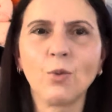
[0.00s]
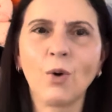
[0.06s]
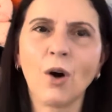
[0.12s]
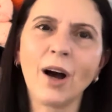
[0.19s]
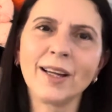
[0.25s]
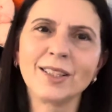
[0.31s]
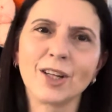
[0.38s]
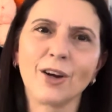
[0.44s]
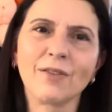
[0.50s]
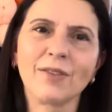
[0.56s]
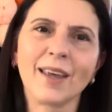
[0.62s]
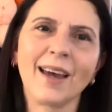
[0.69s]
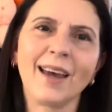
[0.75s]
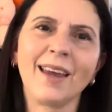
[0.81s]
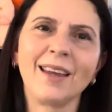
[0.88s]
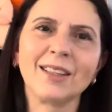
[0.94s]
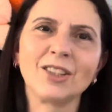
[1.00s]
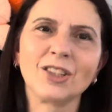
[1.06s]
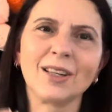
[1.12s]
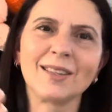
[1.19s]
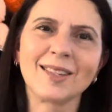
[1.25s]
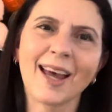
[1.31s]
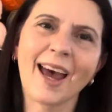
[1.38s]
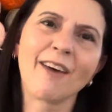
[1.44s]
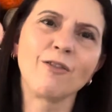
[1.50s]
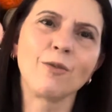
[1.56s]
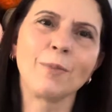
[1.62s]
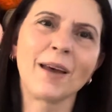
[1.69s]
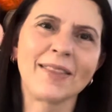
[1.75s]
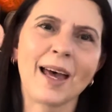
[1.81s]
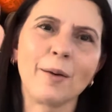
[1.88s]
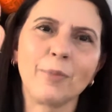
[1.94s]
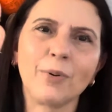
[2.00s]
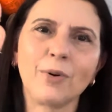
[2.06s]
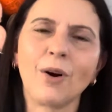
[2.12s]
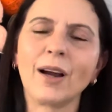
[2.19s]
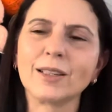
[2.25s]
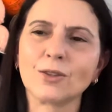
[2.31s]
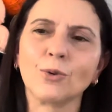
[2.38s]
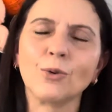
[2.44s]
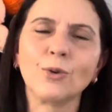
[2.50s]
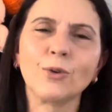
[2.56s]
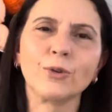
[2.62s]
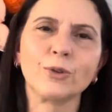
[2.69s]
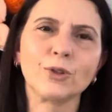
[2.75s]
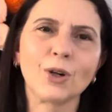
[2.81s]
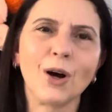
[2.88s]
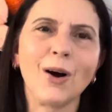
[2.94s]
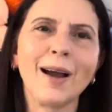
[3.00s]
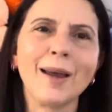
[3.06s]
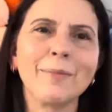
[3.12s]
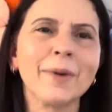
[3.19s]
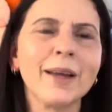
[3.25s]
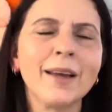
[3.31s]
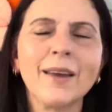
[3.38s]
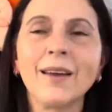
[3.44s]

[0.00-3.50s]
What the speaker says: Why don't they just have them at that price all the time,